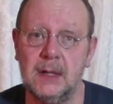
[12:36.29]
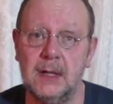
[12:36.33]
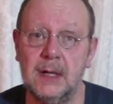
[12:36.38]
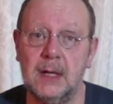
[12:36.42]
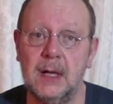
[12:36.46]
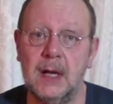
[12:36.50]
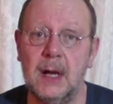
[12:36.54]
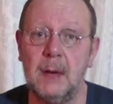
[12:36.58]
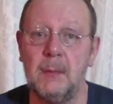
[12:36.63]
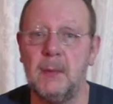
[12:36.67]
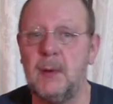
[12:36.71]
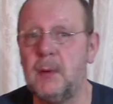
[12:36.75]

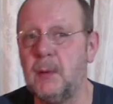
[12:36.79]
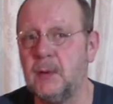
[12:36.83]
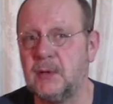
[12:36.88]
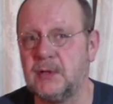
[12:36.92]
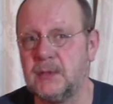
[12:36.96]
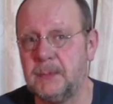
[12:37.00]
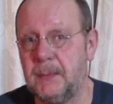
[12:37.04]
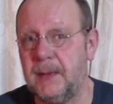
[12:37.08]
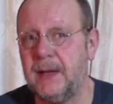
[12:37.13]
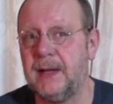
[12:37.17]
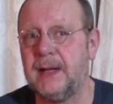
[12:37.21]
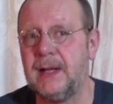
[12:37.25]
And we want
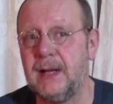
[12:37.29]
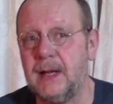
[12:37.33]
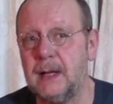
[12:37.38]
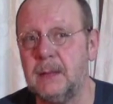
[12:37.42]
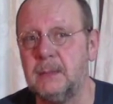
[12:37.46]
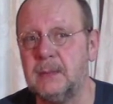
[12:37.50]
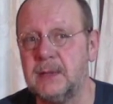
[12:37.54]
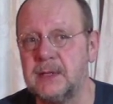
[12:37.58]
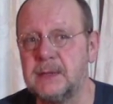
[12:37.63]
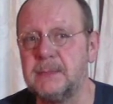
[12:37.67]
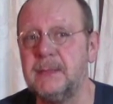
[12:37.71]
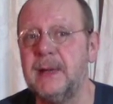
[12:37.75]
to pick
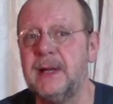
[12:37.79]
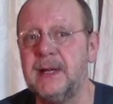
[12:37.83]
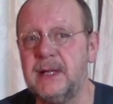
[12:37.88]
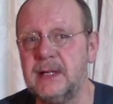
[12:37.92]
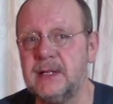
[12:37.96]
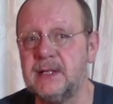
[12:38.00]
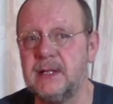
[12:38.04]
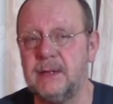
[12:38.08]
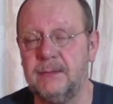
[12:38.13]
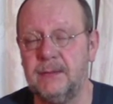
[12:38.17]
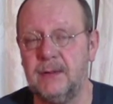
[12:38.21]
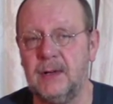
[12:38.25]
up as many
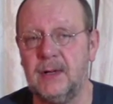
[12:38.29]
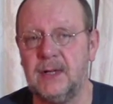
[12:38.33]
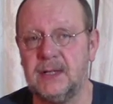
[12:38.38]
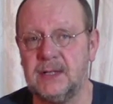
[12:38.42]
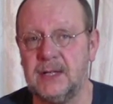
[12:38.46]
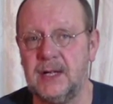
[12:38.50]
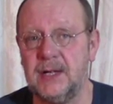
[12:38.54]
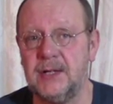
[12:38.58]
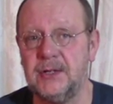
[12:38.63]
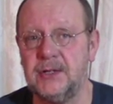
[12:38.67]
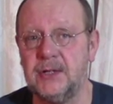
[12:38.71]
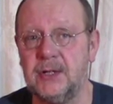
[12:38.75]

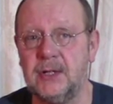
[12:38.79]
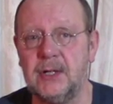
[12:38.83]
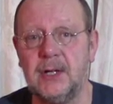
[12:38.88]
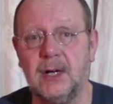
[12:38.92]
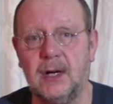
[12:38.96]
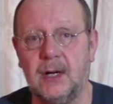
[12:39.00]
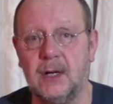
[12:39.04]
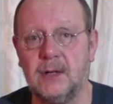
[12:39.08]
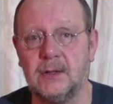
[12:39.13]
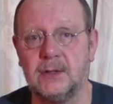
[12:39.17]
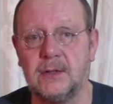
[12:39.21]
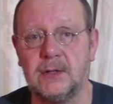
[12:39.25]
civilization
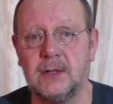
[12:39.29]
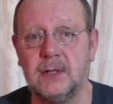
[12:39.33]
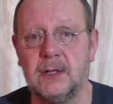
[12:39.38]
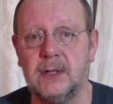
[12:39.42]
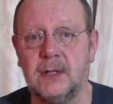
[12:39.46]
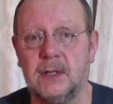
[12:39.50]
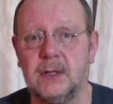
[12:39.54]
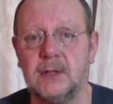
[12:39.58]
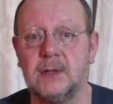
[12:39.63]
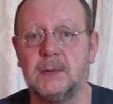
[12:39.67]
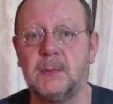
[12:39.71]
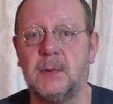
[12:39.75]
cards
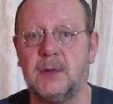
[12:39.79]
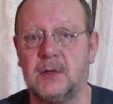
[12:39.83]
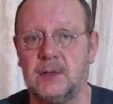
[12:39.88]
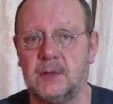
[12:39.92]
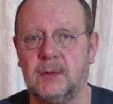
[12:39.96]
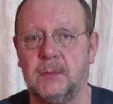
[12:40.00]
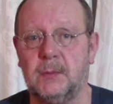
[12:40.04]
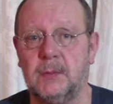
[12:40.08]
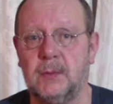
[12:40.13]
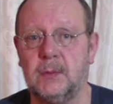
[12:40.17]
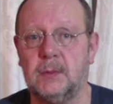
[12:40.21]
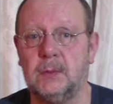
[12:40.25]
as
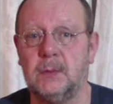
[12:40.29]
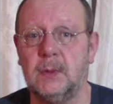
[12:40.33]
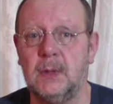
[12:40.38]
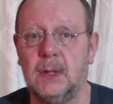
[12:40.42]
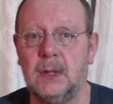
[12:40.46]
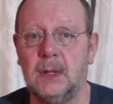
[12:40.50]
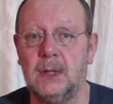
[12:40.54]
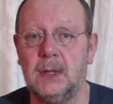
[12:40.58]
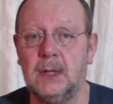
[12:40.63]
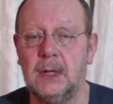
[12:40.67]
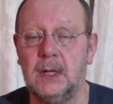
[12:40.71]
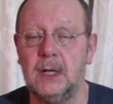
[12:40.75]
possible.
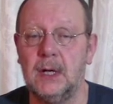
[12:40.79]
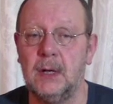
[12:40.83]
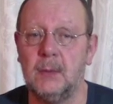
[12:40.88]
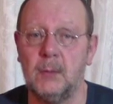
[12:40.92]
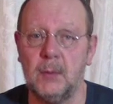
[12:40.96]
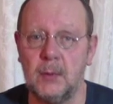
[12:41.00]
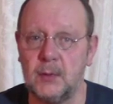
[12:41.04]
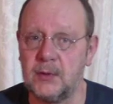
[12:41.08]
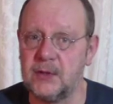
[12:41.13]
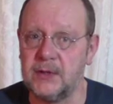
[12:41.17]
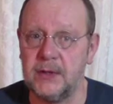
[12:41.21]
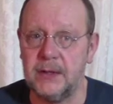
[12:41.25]
And
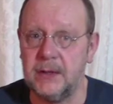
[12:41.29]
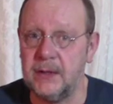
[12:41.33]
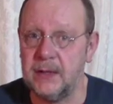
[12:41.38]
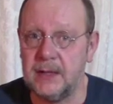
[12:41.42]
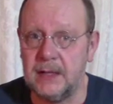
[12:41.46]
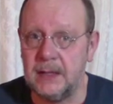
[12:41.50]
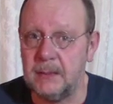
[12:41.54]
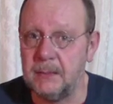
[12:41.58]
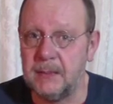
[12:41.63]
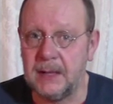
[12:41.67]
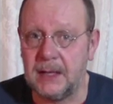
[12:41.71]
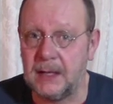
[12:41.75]
we'll
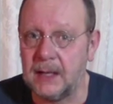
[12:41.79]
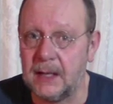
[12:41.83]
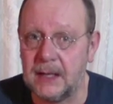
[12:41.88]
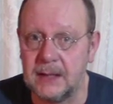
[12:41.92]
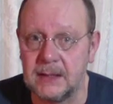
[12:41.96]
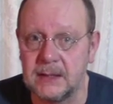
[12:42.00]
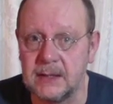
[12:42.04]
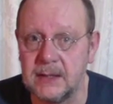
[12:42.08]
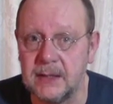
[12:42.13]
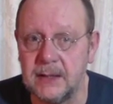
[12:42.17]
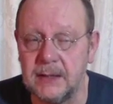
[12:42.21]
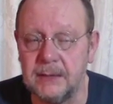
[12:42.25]
certainly be
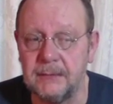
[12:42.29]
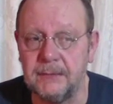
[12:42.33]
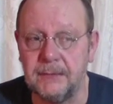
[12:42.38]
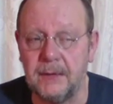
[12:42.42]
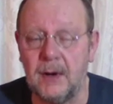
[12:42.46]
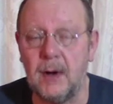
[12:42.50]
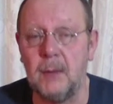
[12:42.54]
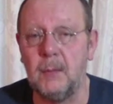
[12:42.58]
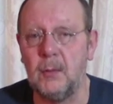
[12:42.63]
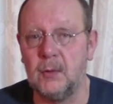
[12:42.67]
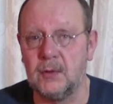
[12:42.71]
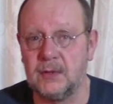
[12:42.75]
collecting
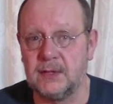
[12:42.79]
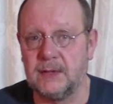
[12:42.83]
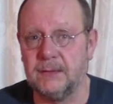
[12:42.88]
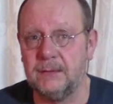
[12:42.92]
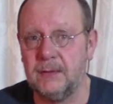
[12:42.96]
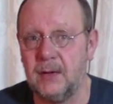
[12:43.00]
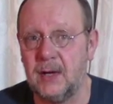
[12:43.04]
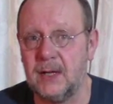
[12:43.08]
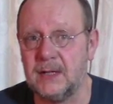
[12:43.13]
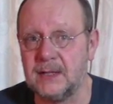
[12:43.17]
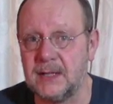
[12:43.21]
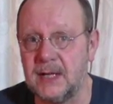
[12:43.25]
far more
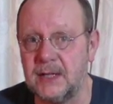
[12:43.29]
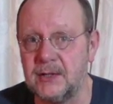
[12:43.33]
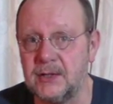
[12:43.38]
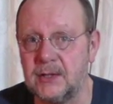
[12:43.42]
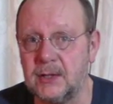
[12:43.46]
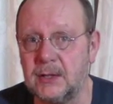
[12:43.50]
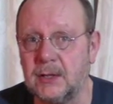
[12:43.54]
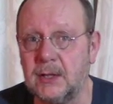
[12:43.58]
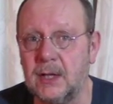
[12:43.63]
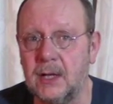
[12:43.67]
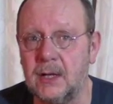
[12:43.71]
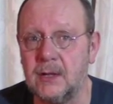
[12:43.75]

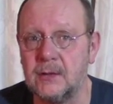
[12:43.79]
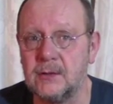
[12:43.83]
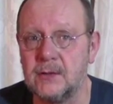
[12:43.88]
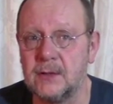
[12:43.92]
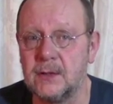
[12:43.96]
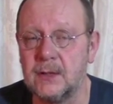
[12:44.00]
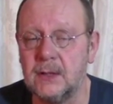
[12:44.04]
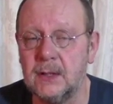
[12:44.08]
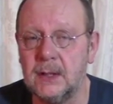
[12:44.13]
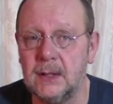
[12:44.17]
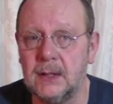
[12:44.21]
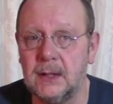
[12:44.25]
civilization cards
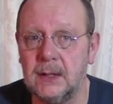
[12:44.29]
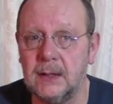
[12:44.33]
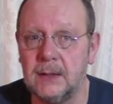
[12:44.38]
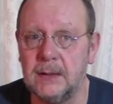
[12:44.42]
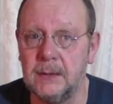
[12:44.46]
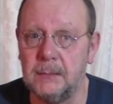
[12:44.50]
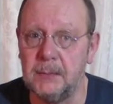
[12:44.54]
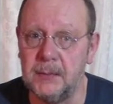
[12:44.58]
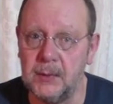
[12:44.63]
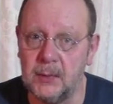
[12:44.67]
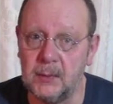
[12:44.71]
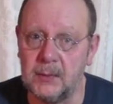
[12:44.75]

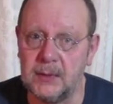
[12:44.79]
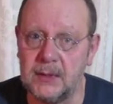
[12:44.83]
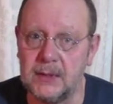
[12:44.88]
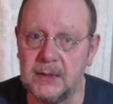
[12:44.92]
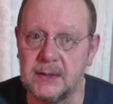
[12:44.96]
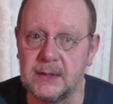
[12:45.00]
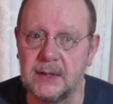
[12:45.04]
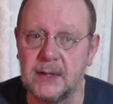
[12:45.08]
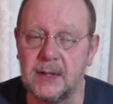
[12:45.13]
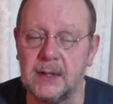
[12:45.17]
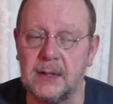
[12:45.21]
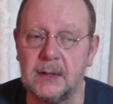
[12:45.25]
than building
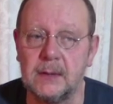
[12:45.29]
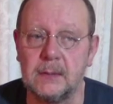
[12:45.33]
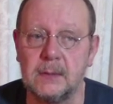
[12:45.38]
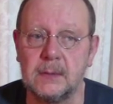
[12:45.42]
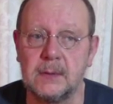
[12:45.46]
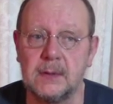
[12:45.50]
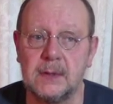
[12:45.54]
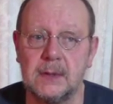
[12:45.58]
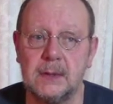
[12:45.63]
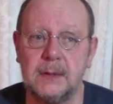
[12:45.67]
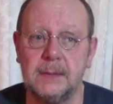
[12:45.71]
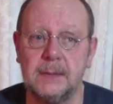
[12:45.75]
tiles.